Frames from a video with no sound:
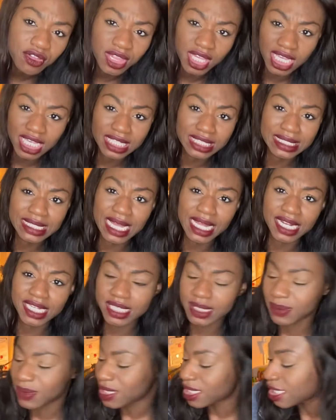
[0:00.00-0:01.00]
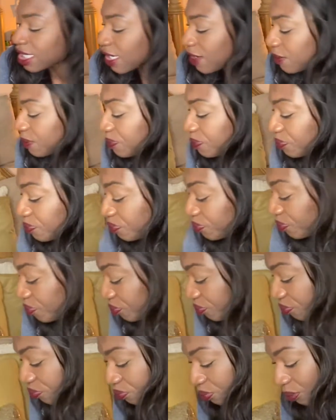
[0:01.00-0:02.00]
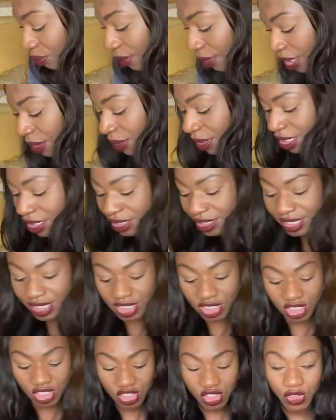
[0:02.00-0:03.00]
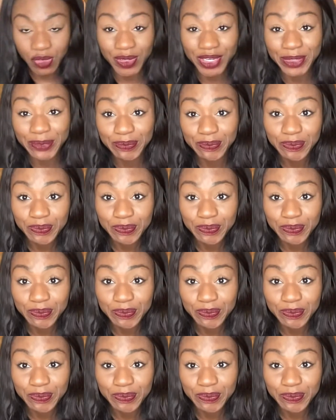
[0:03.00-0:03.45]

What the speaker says: think it's that expensive. Anyways, just do it.